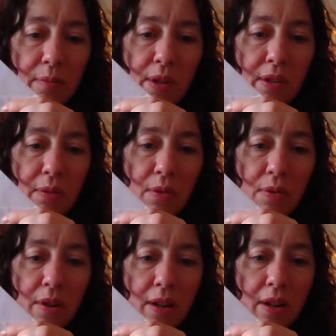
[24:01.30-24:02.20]
bottom
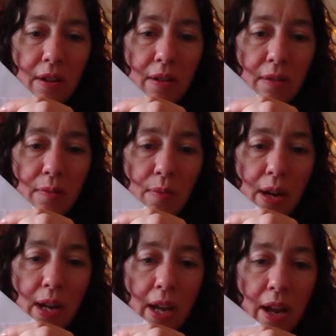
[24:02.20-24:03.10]
corner,
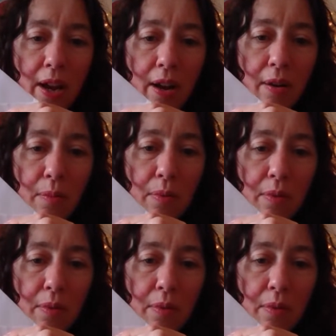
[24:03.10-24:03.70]
bringing it up.